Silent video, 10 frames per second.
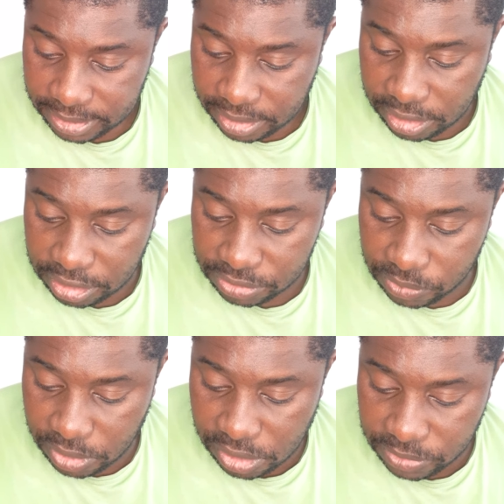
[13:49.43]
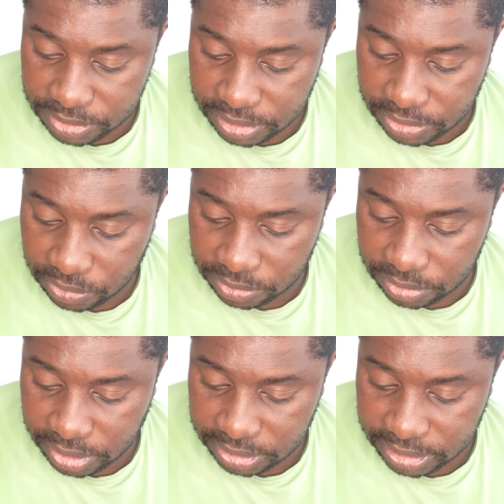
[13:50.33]
Arsenal are closing in on
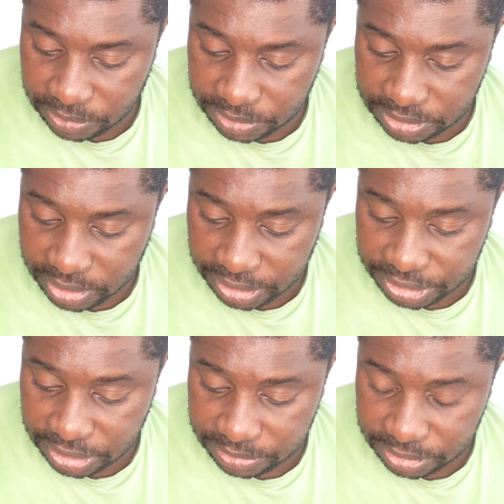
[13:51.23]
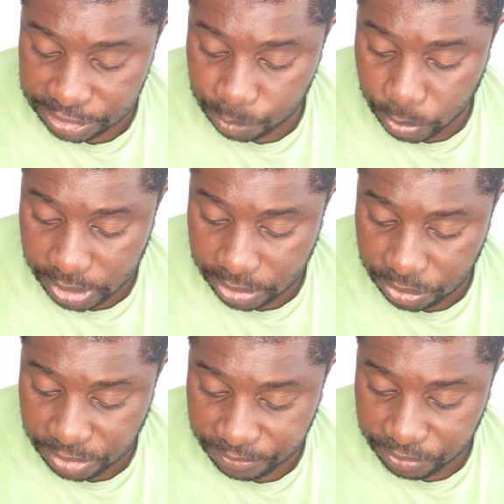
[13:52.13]
a deal to sign Chelsea's Willian
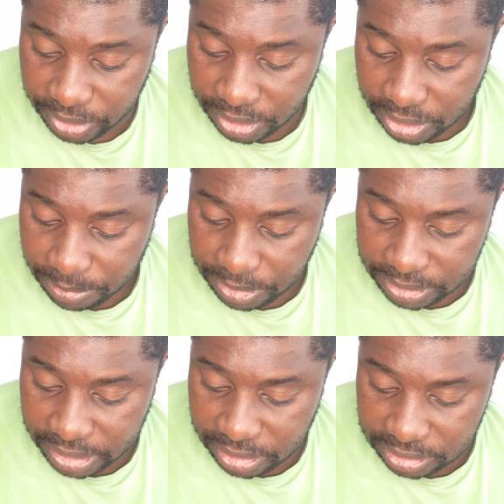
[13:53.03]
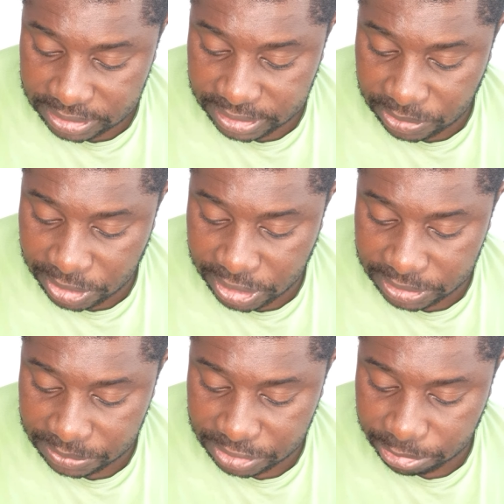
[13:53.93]
on a free, but there are still
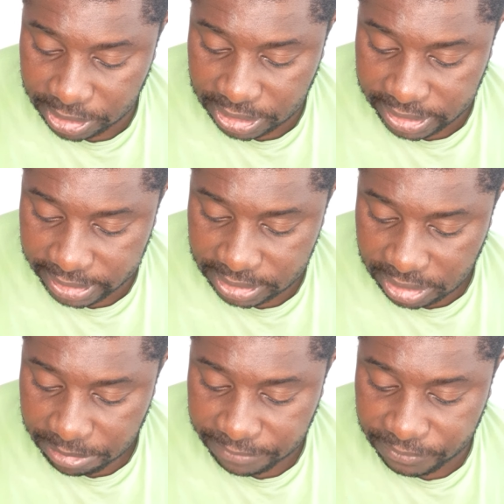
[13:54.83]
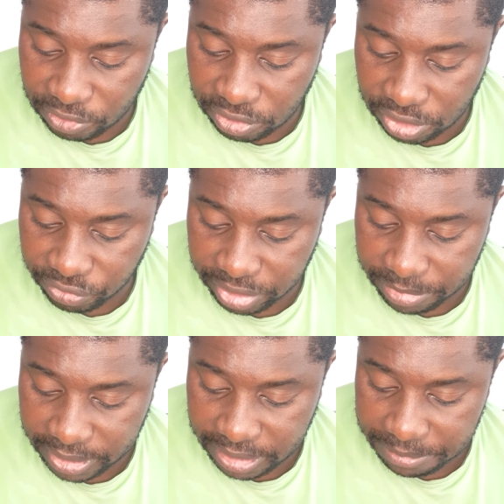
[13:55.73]
hurdles to be cleared before
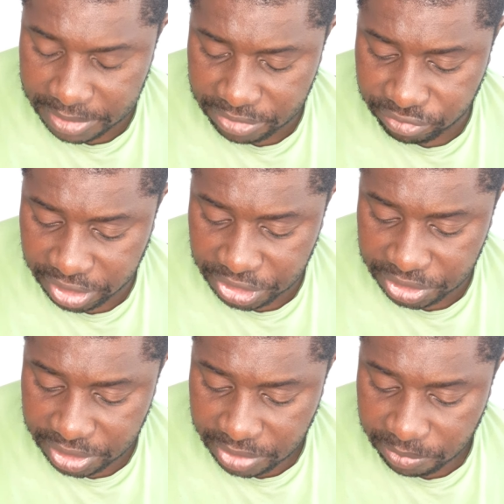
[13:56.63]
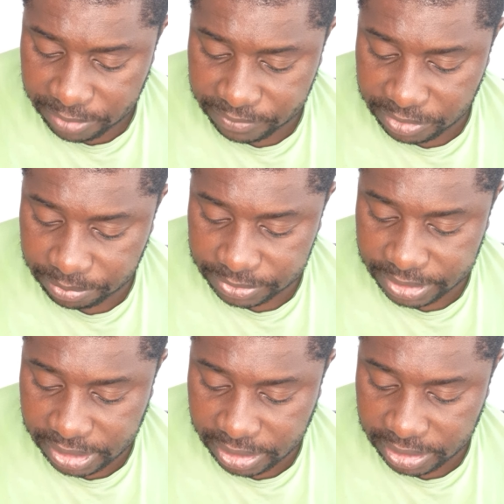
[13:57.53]
agreement can be reached with the
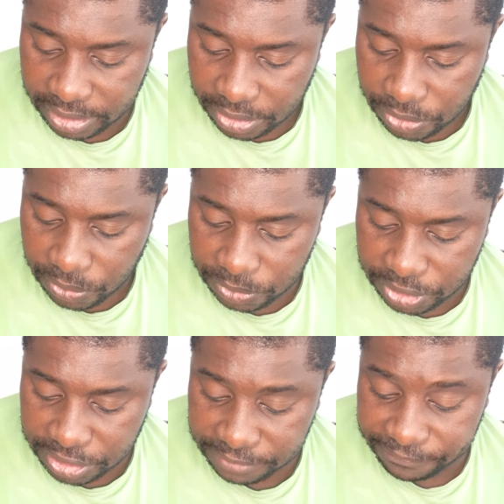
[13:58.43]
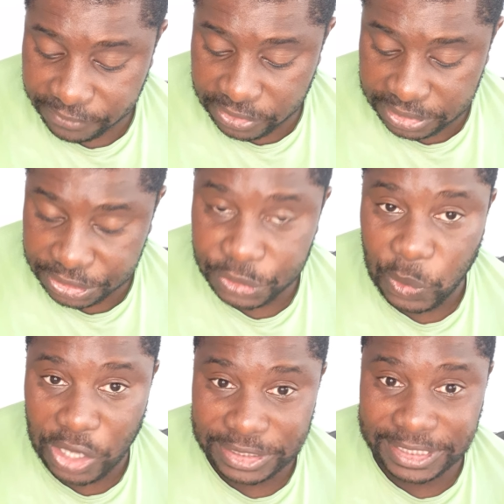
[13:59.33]
Brazilian, who turns 32
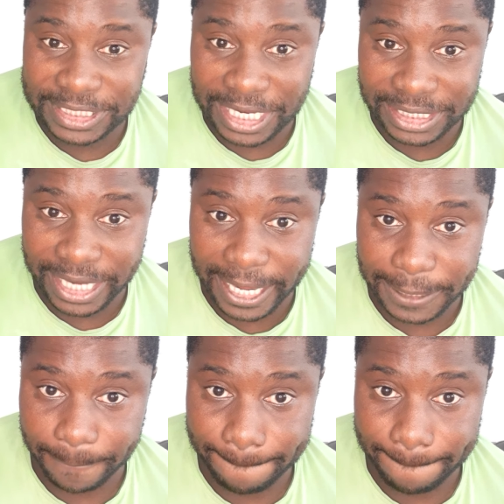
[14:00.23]
on Sunday.